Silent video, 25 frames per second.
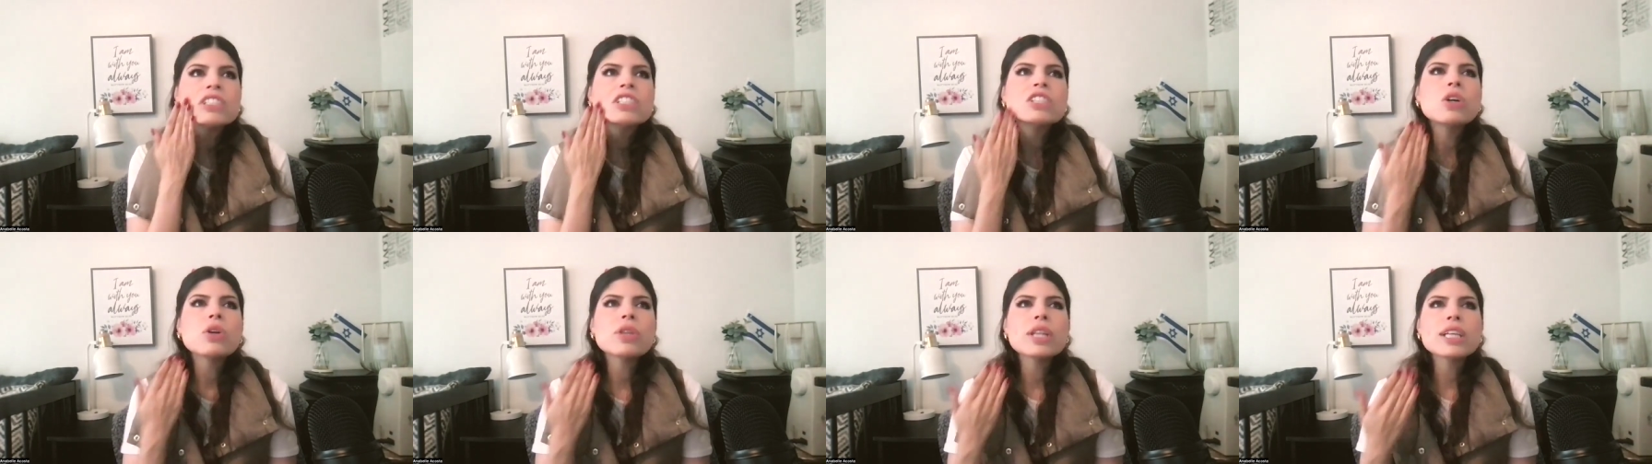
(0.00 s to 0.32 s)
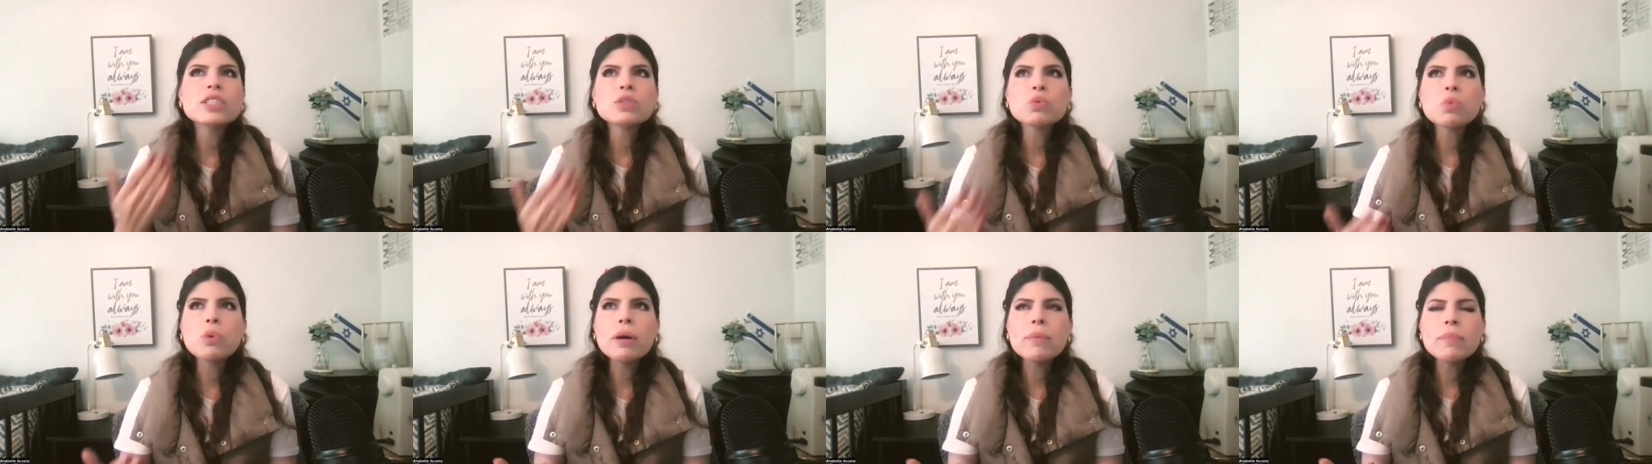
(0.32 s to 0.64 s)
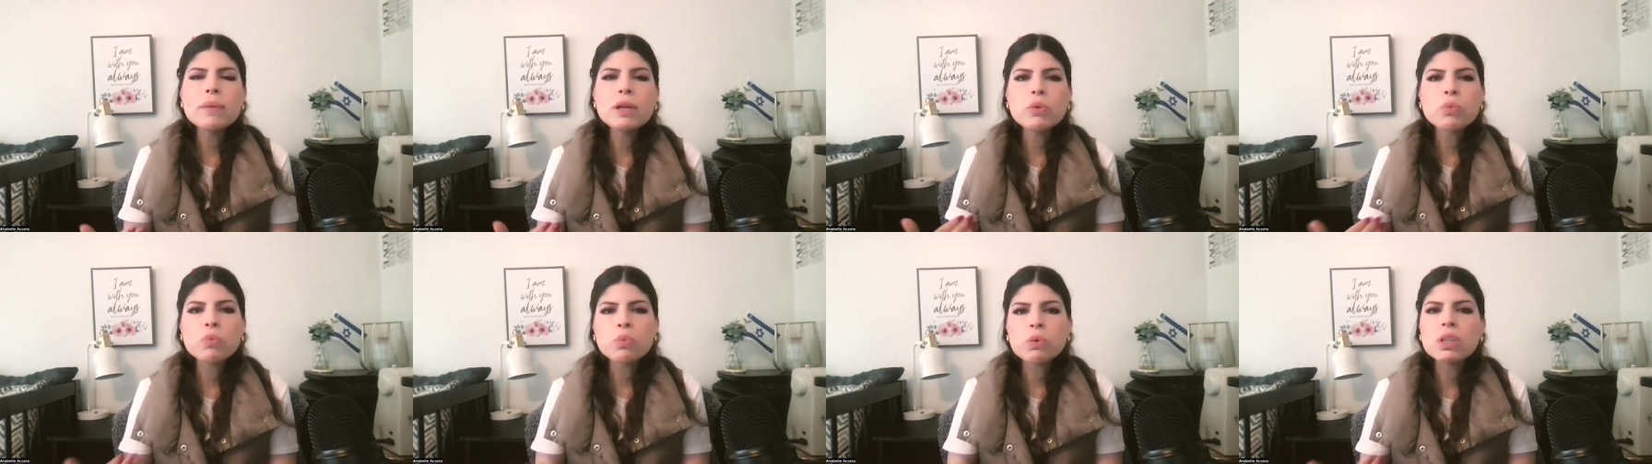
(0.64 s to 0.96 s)
So this
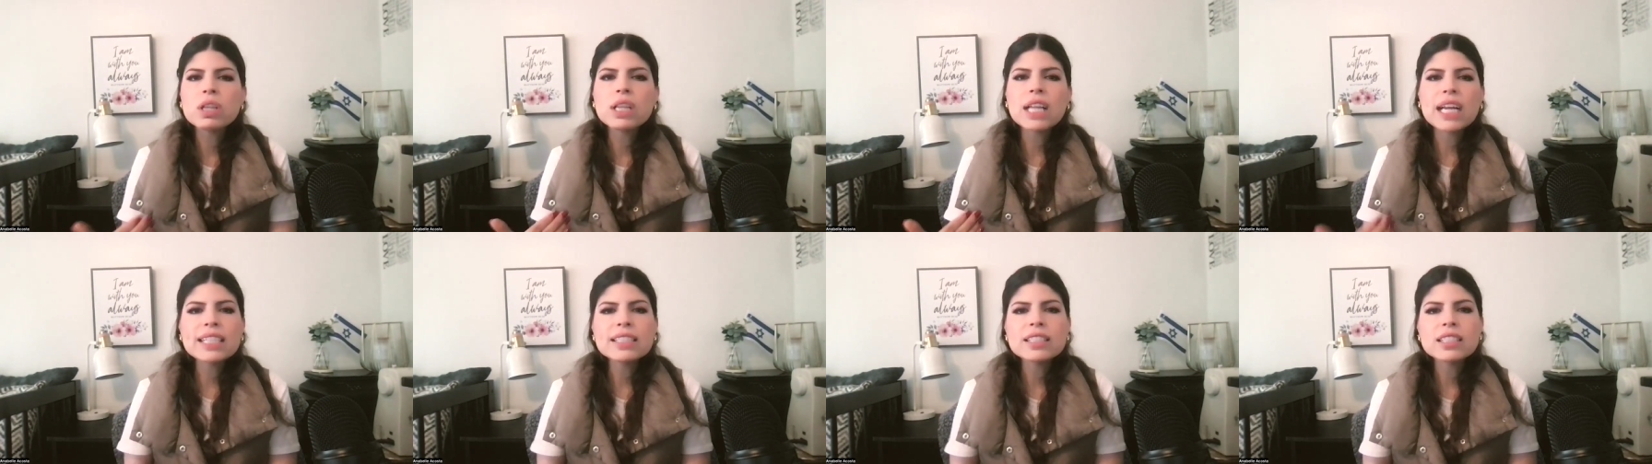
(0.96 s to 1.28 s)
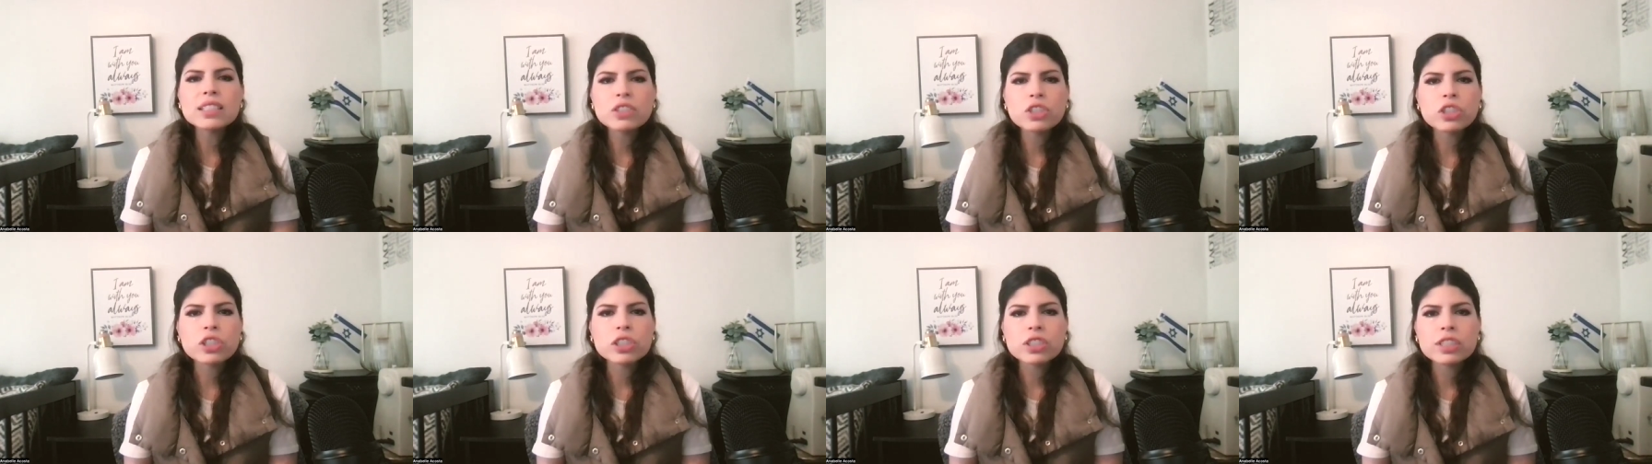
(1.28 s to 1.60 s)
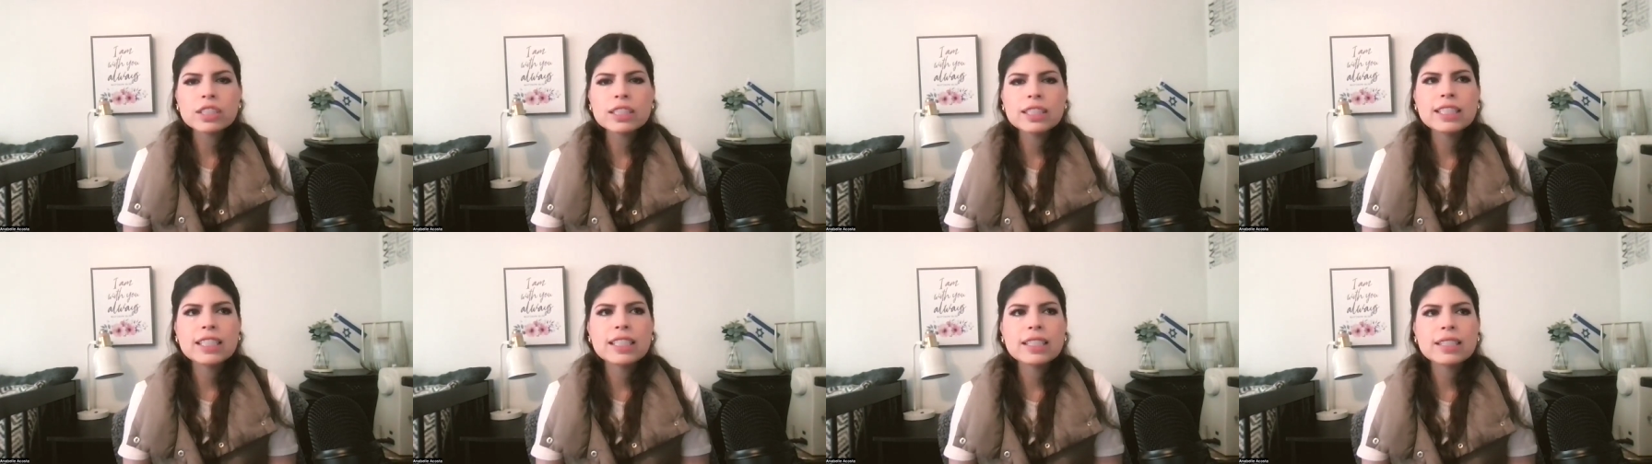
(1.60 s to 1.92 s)
woman realizes her
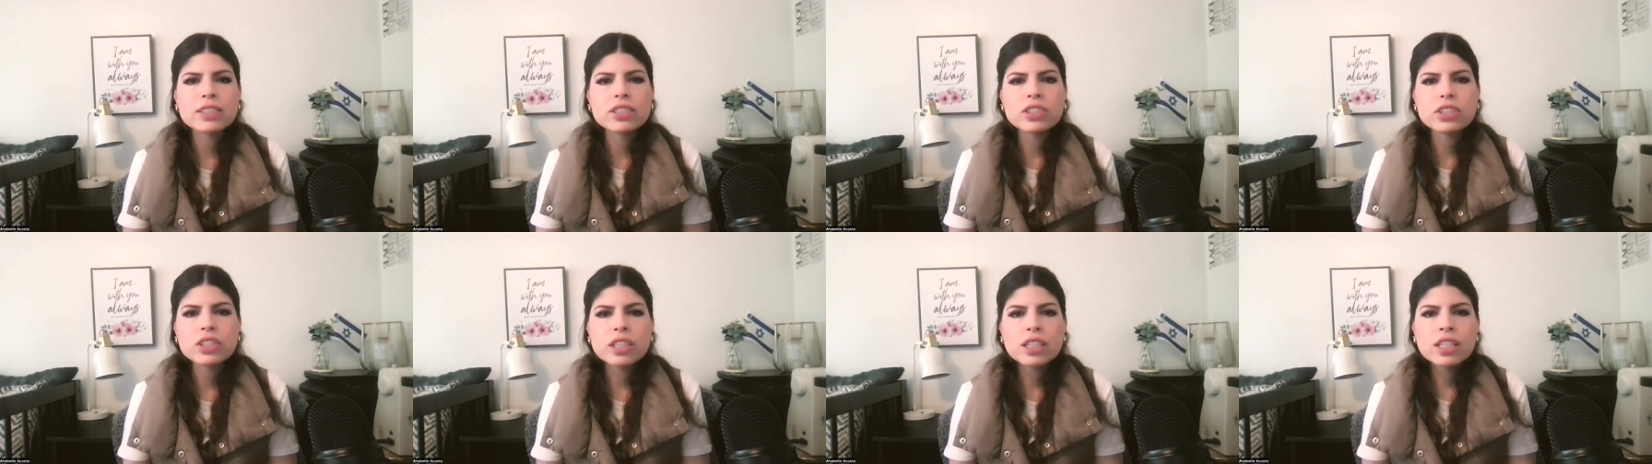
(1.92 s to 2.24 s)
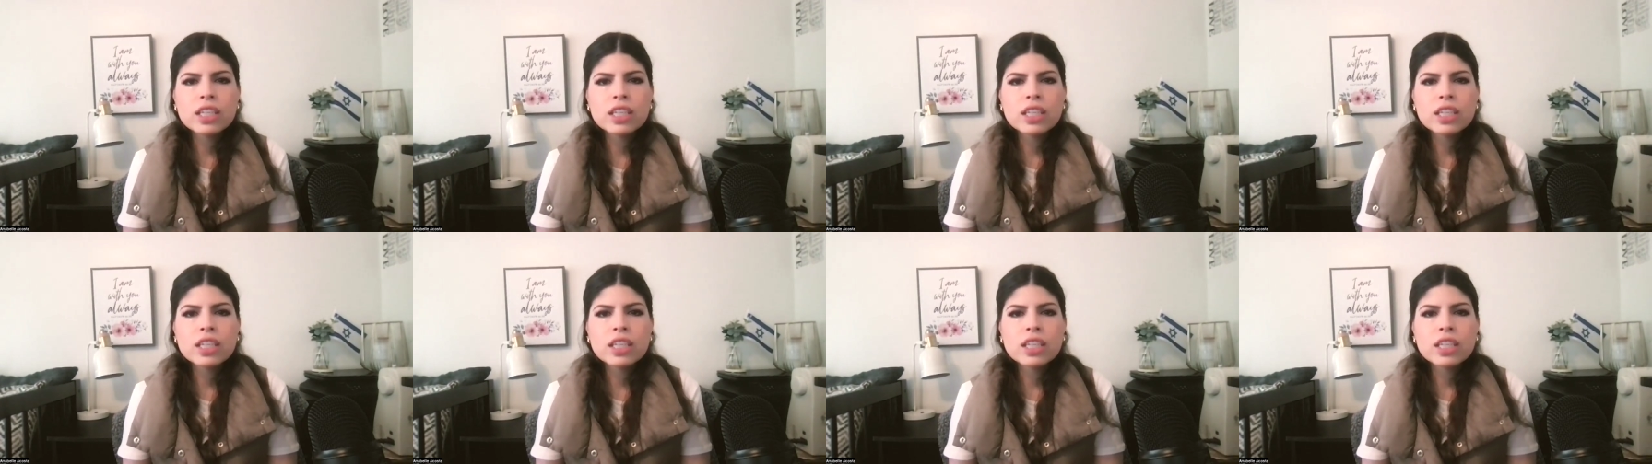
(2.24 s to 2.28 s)
sin.